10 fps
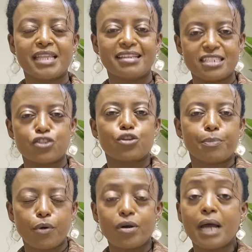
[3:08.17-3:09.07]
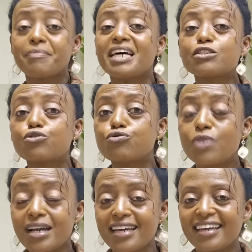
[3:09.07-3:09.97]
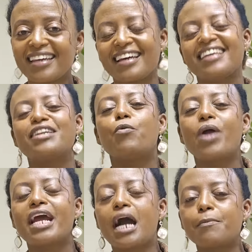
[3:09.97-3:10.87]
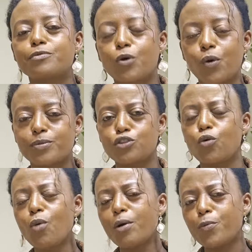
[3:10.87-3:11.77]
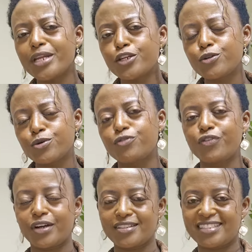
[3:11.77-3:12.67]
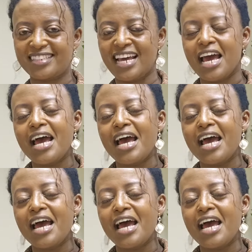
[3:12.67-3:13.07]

This is the program that's running the welcome corps. So what we do first,